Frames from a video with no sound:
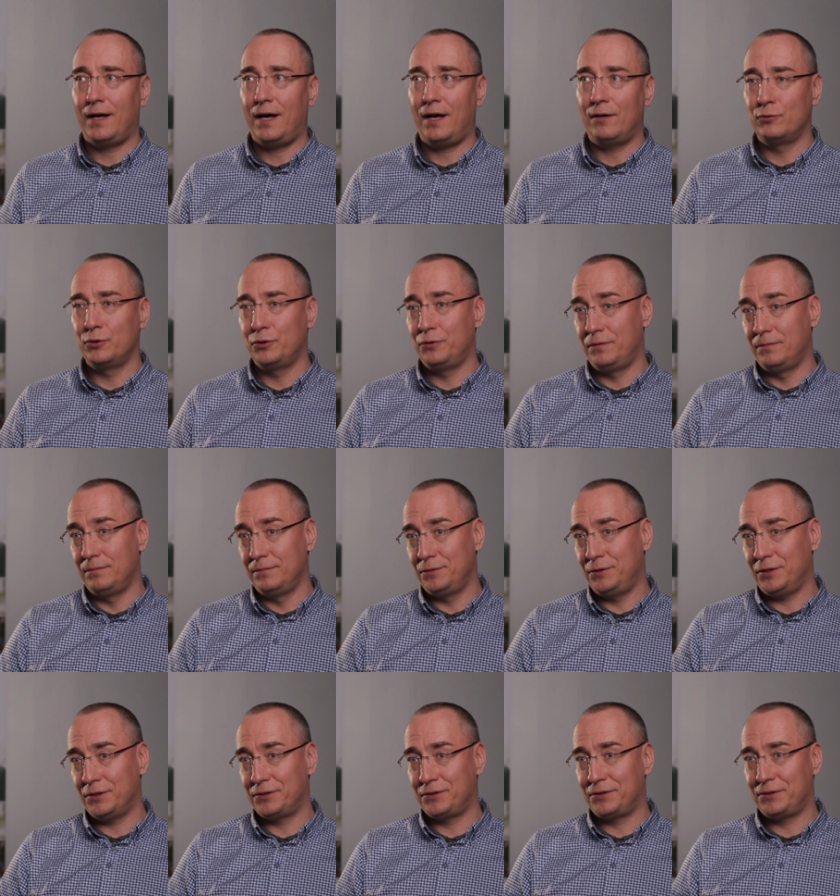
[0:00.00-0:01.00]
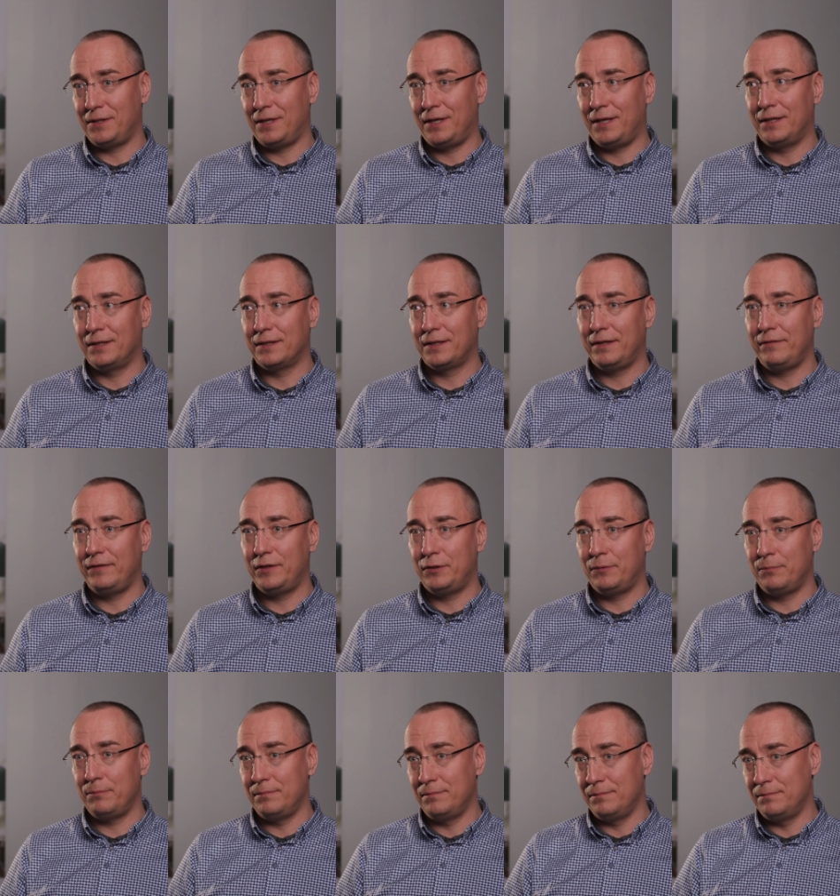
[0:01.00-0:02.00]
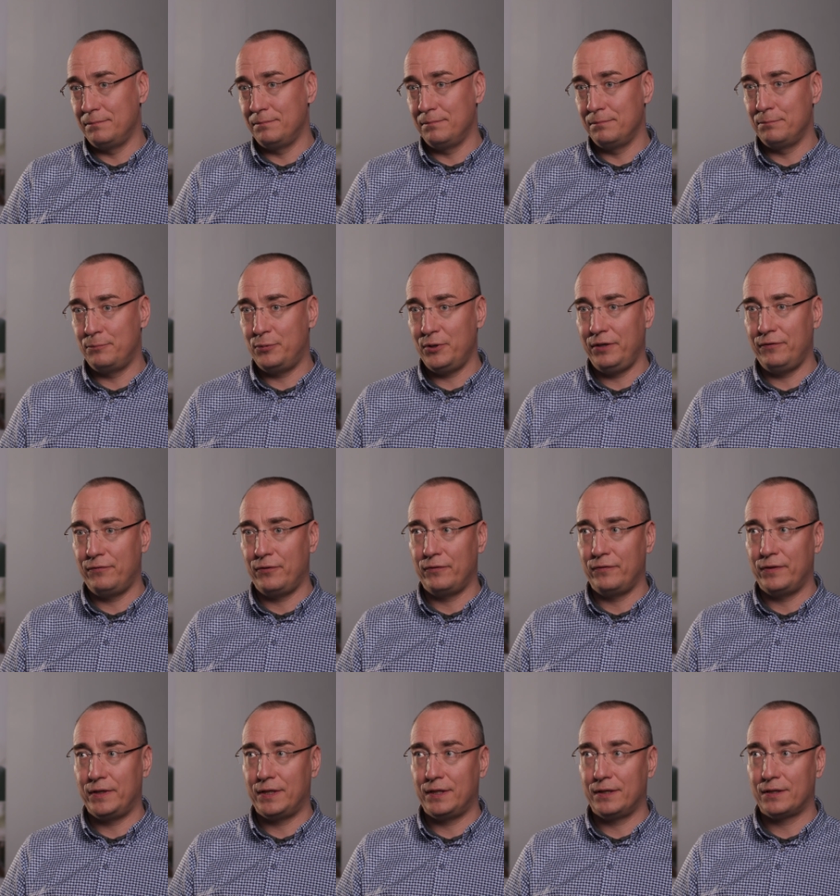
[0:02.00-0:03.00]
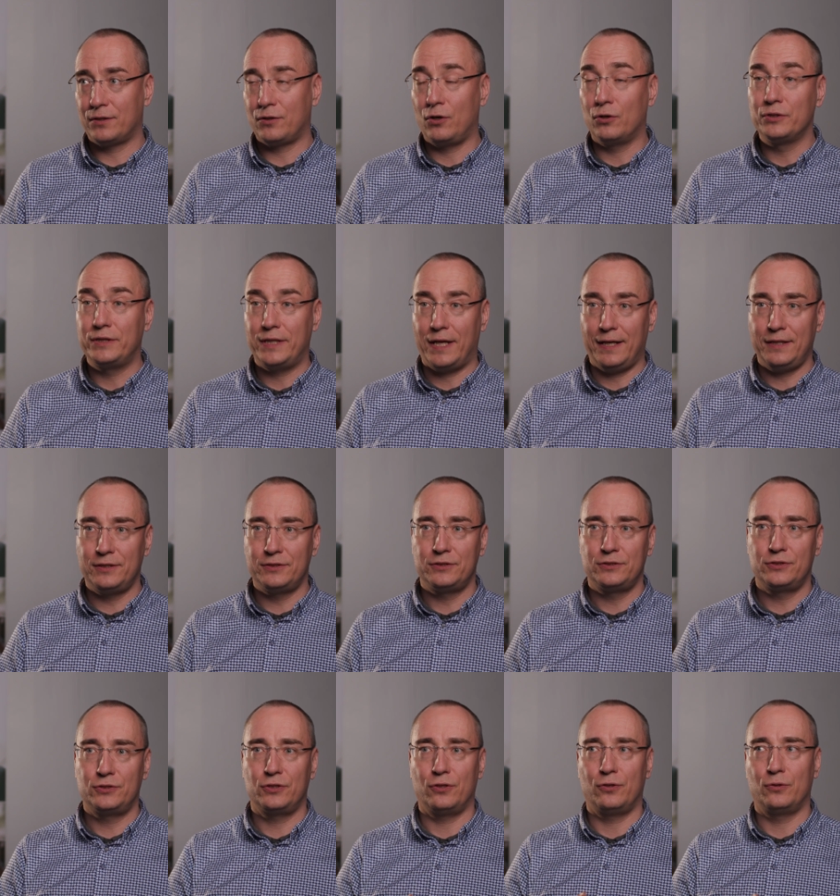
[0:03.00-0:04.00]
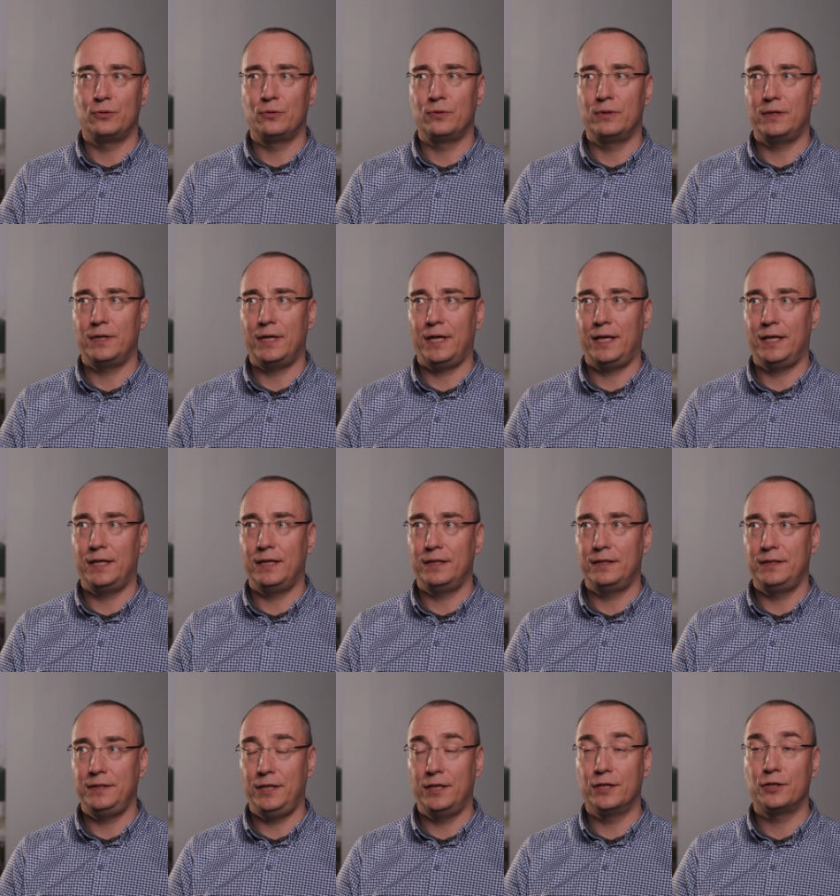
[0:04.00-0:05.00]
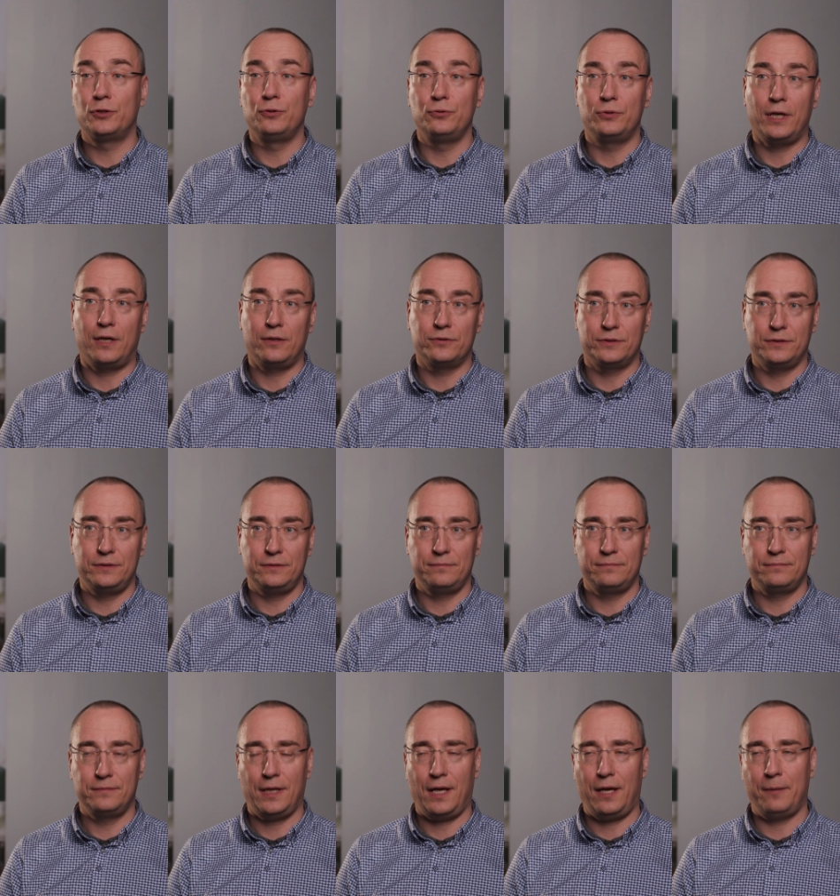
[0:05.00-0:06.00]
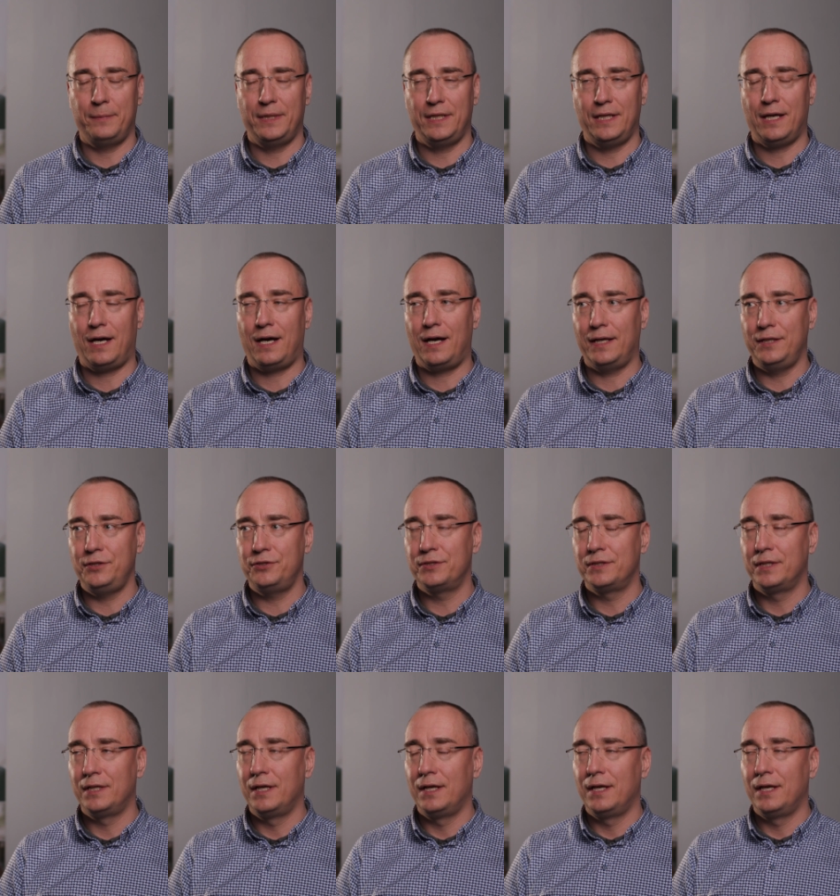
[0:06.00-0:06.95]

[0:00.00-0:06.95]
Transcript: I would just uh, give it brief of a context. So in year two thousand, Amelia Eisch,